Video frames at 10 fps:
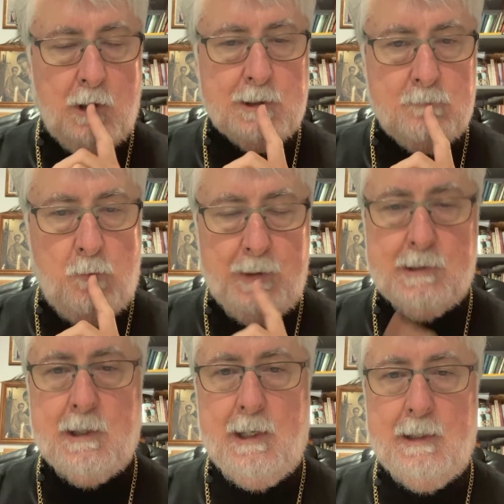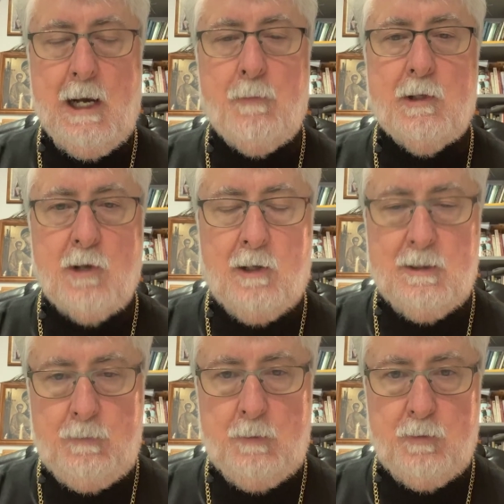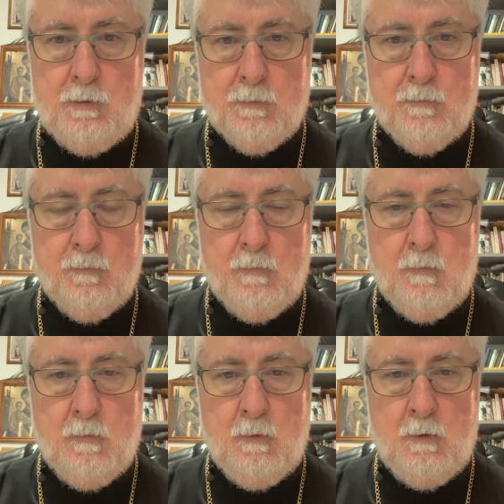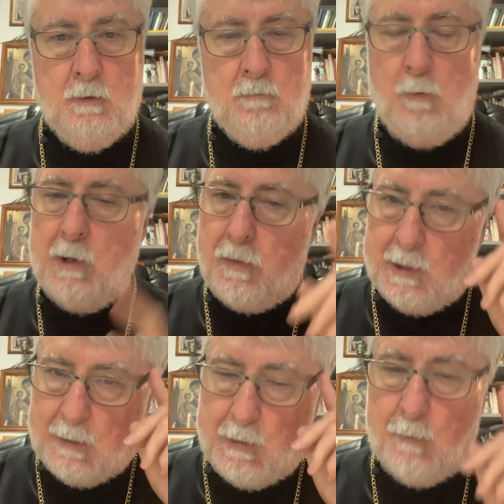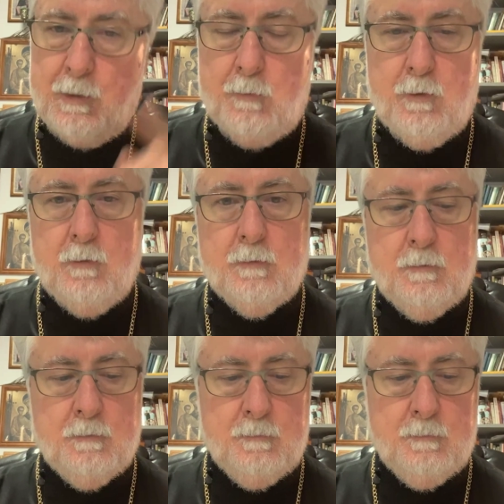watching what we say and how we talk to people, what we think about people.